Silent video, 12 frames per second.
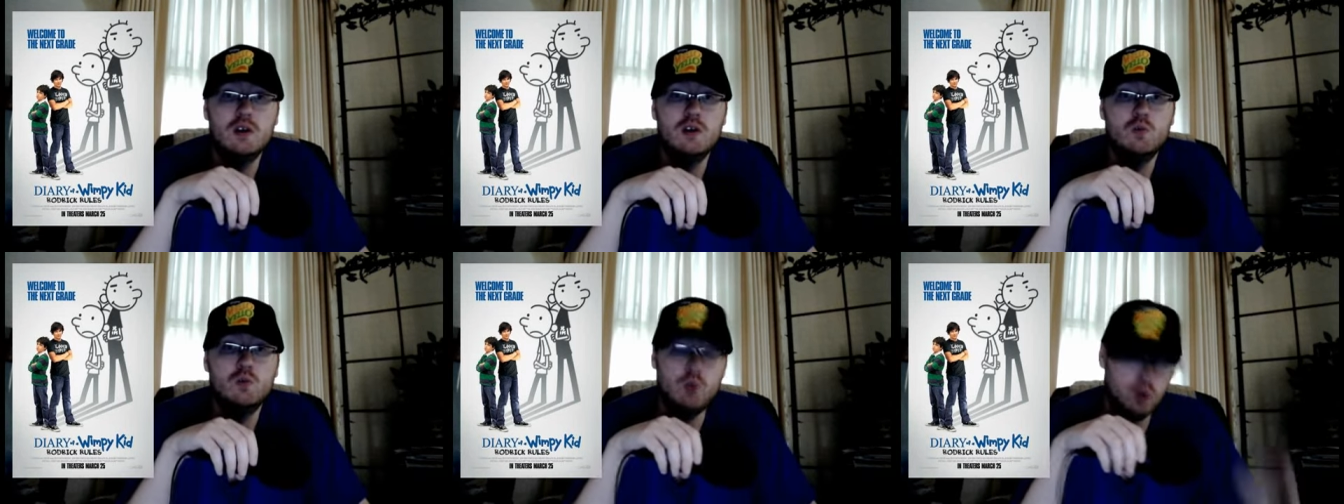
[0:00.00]

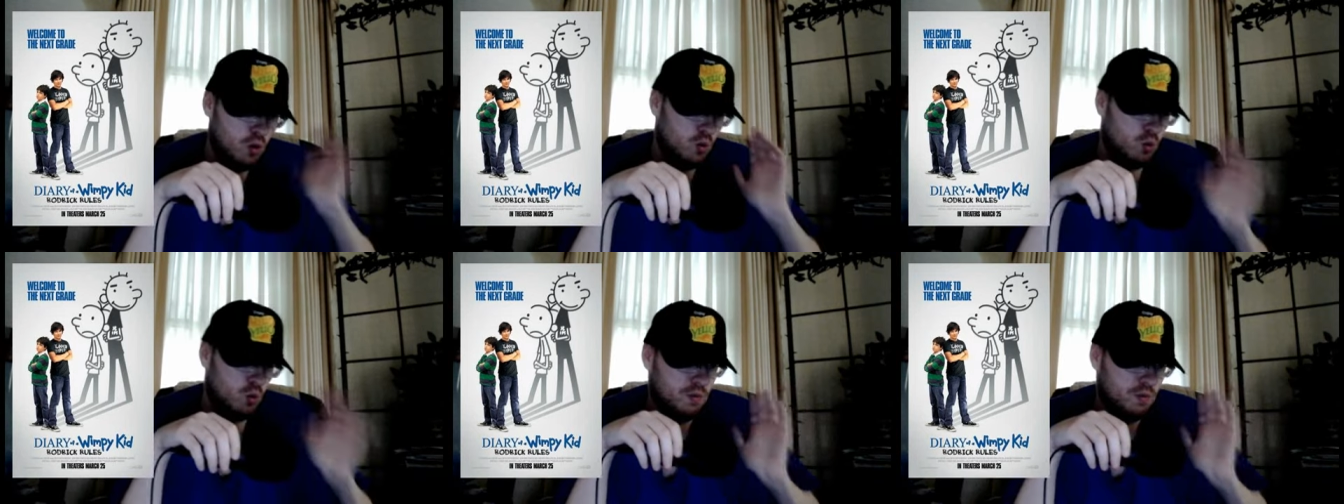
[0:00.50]
Whoa,
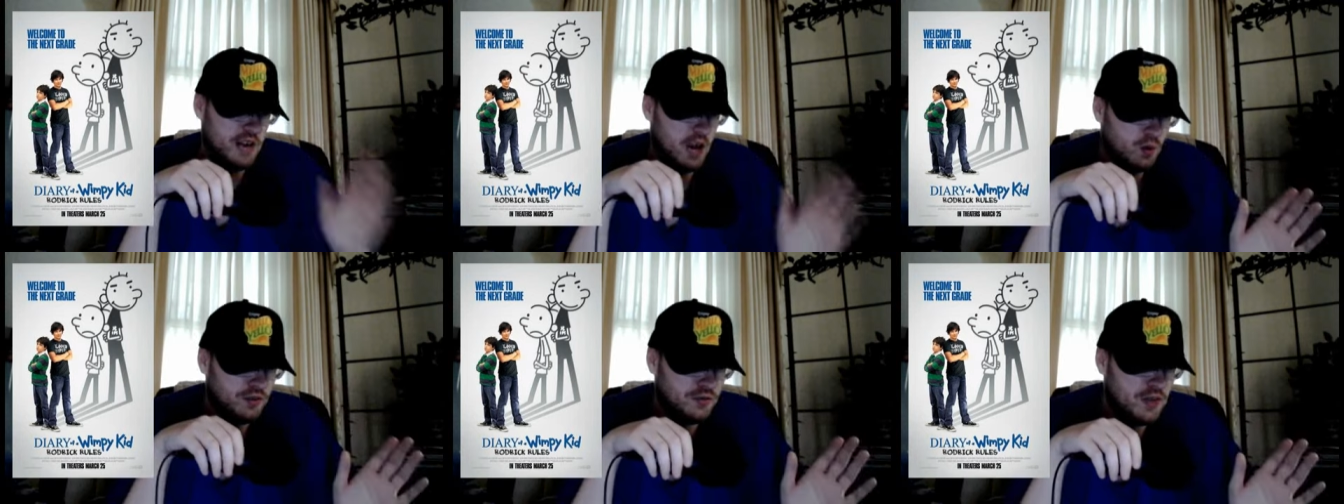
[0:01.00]
oh my God,
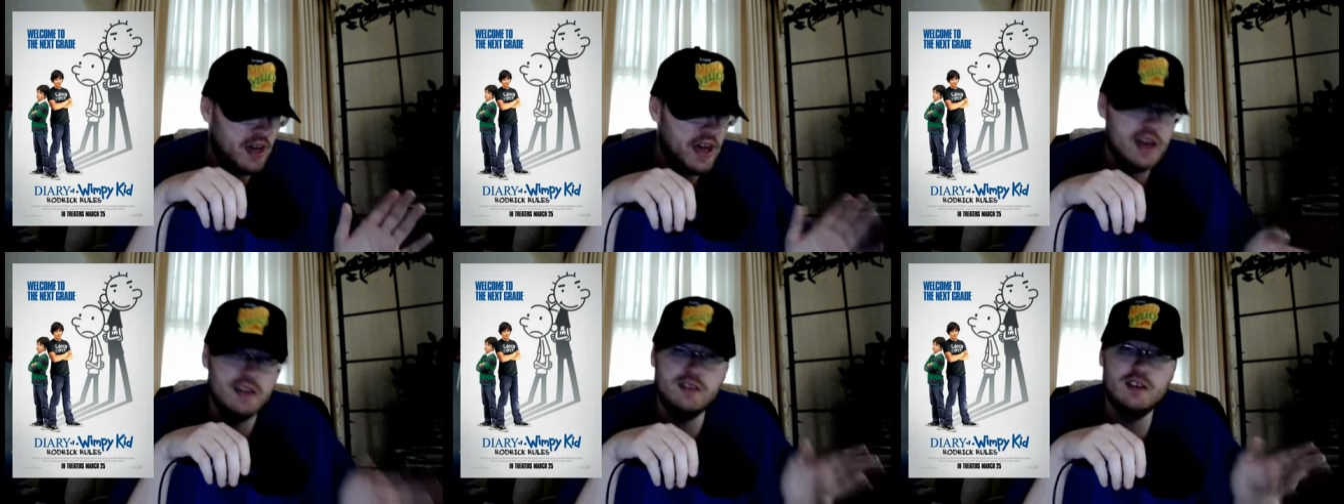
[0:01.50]
what's
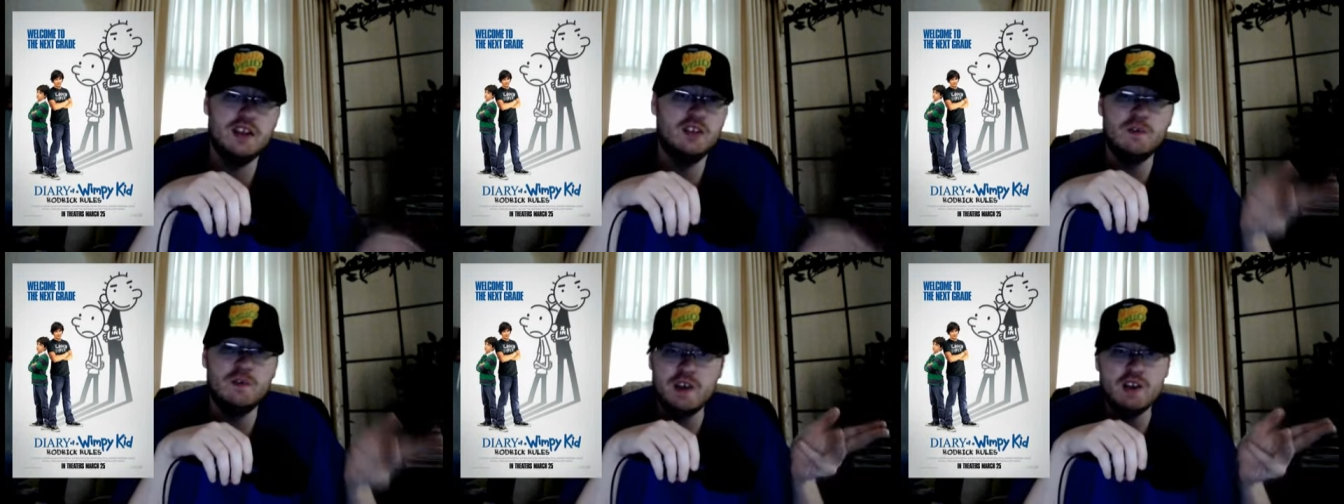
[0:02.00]
that? It is a
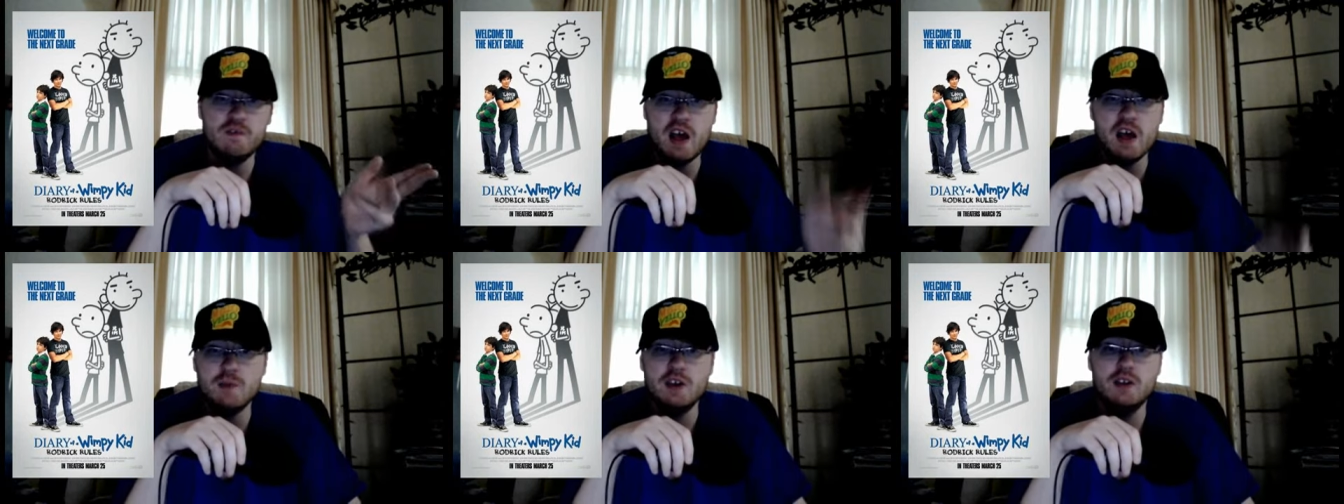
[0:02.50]
fake
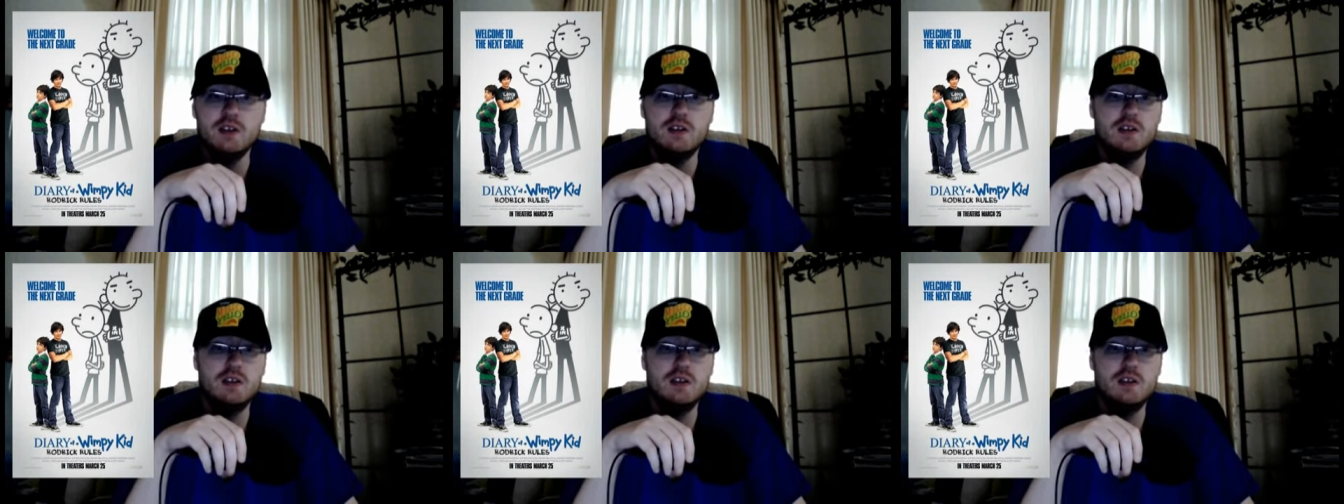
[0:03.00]
vomit.